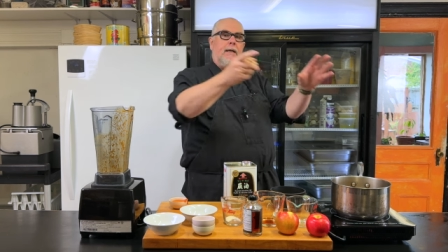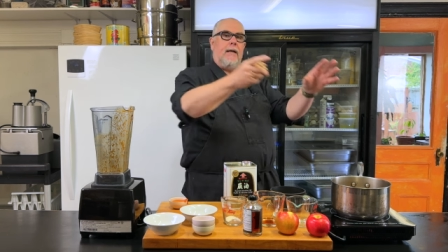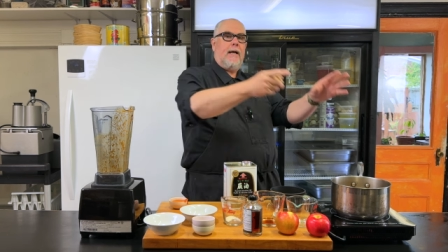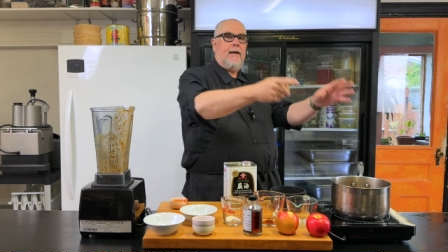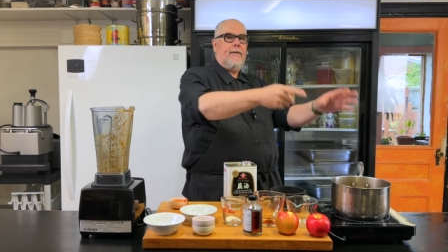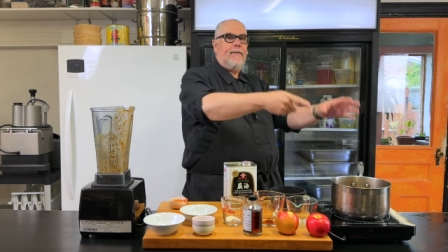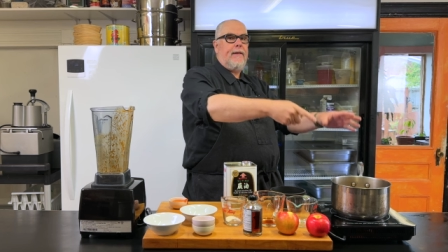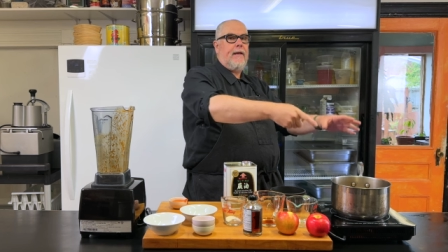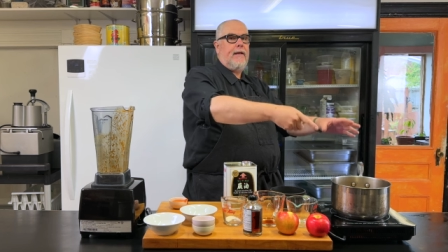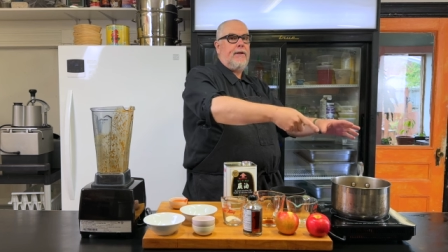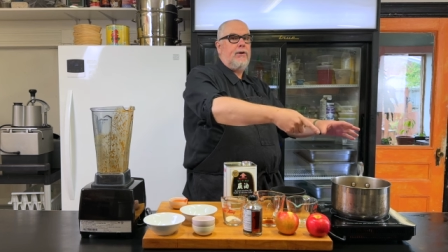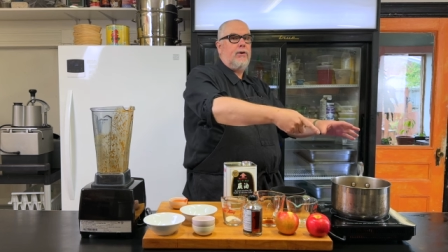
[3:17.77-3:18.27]

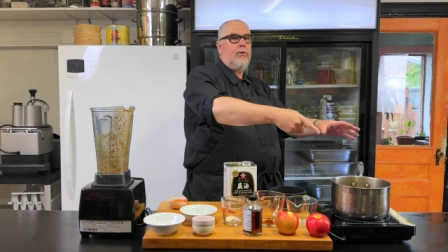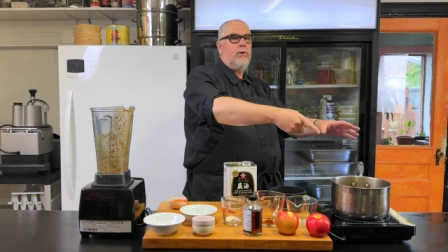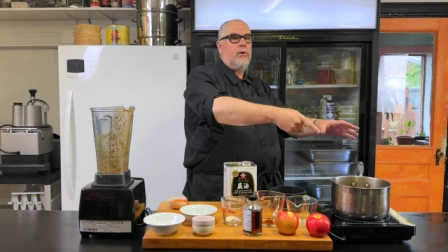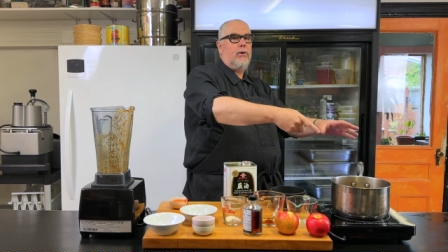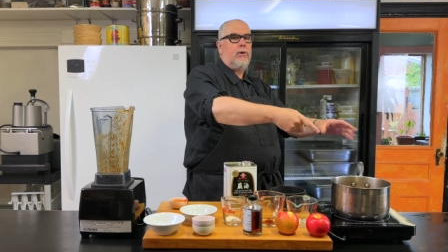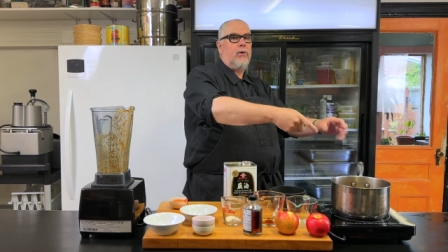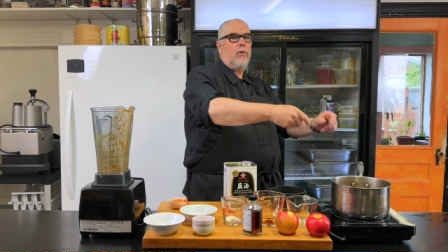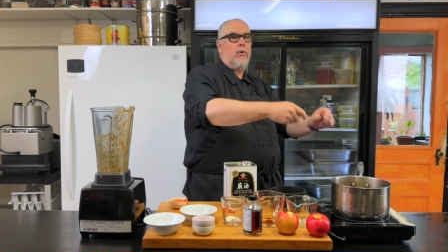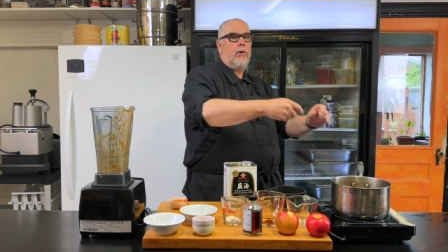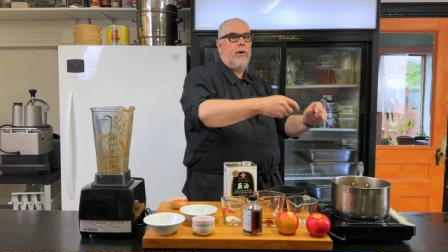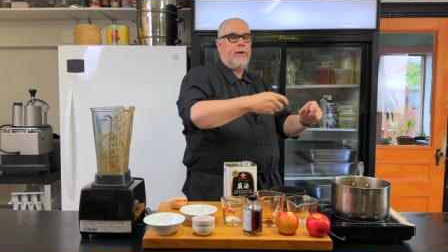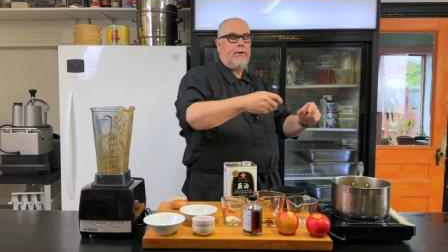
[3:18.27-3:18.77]
and then you are
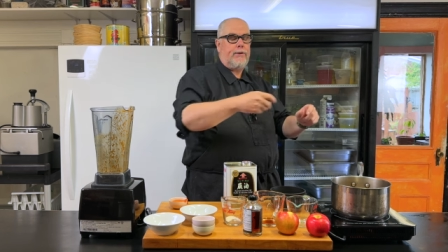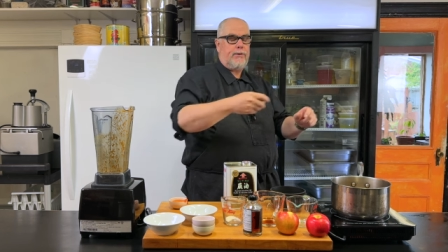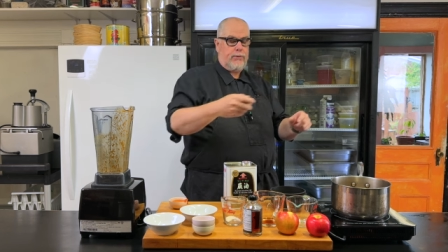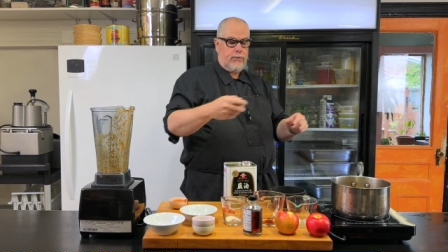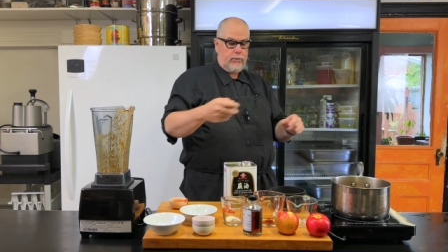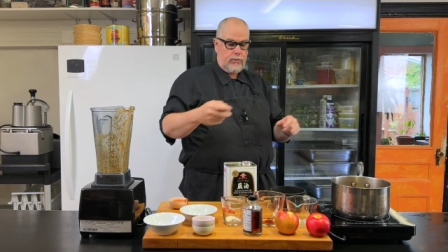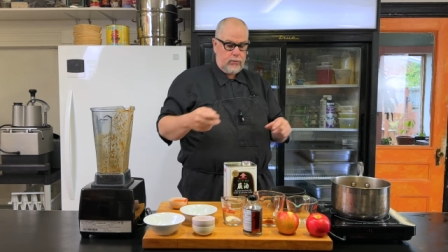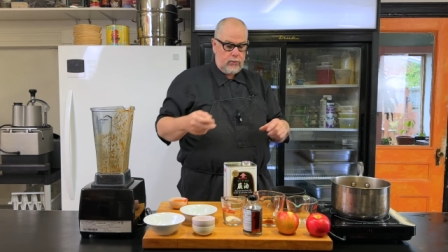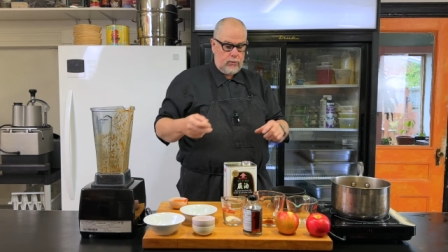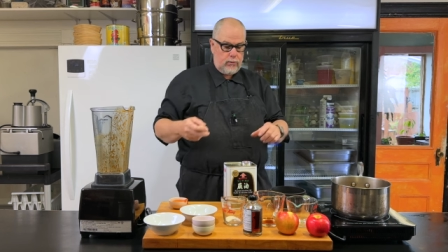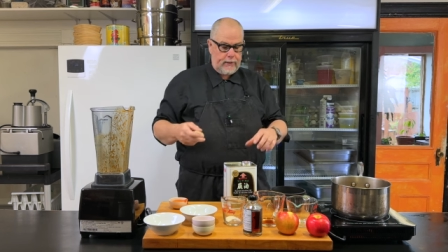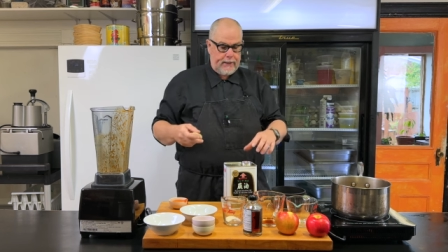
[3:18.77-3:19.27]
going
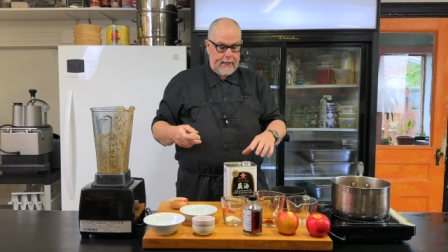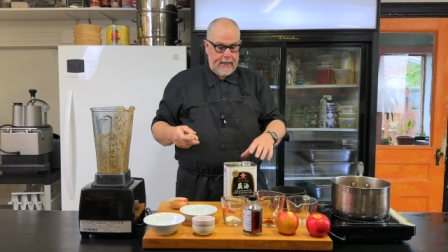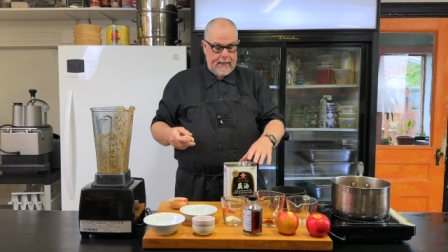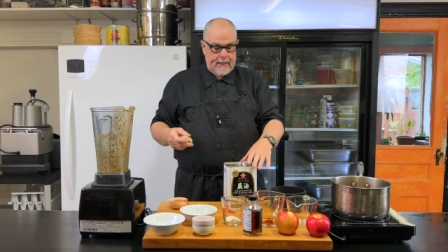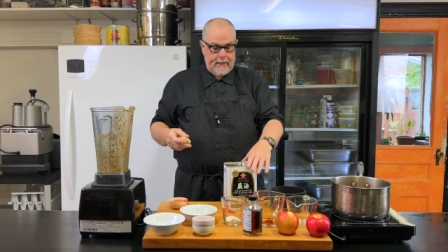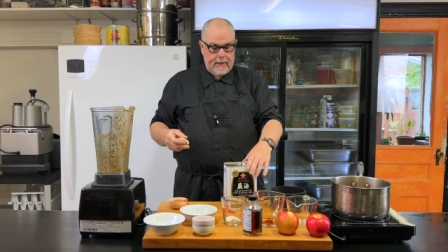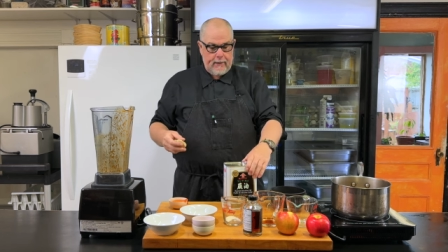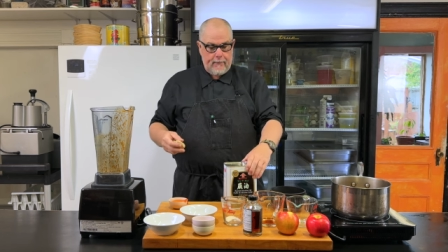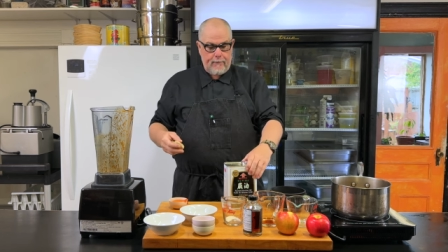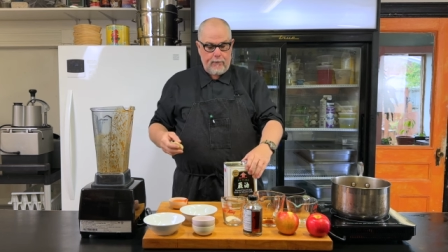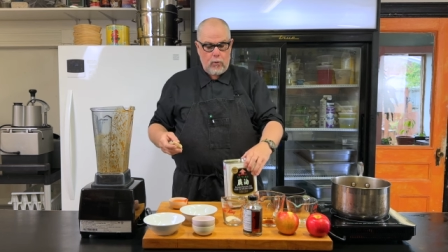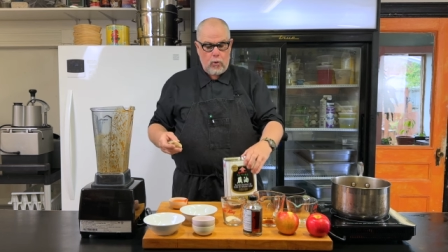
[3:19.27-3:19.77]
to
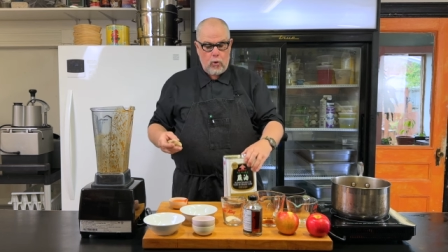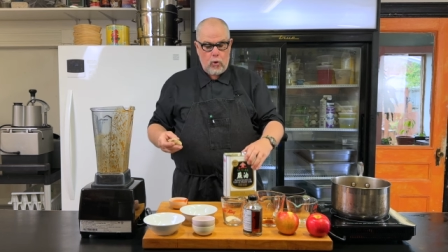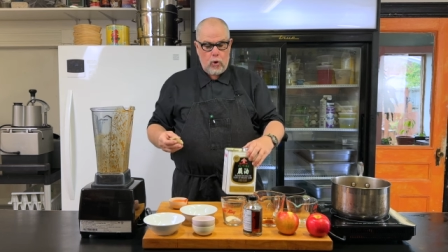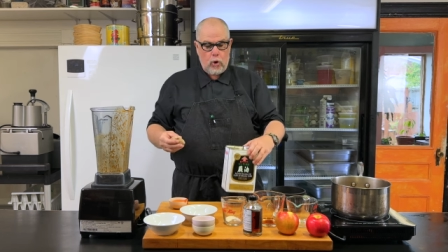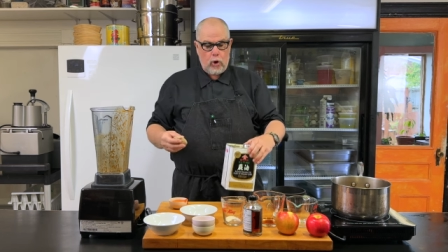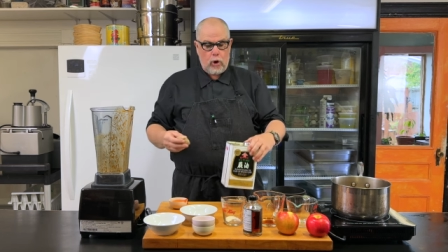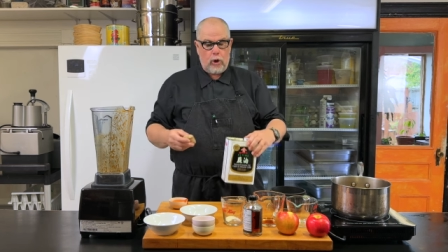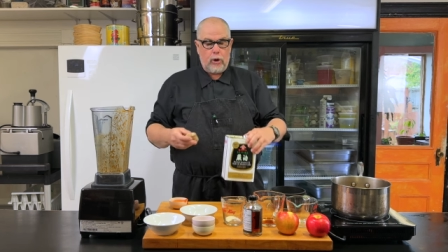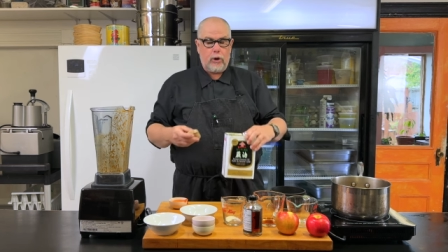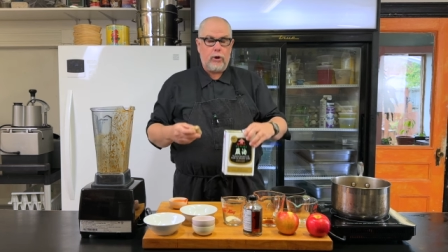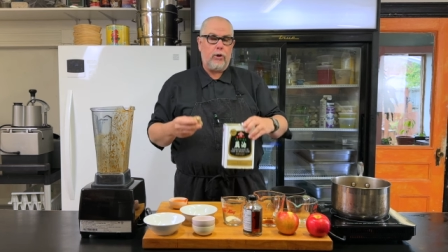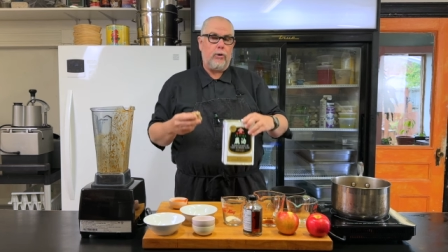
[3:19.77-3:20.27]
get a more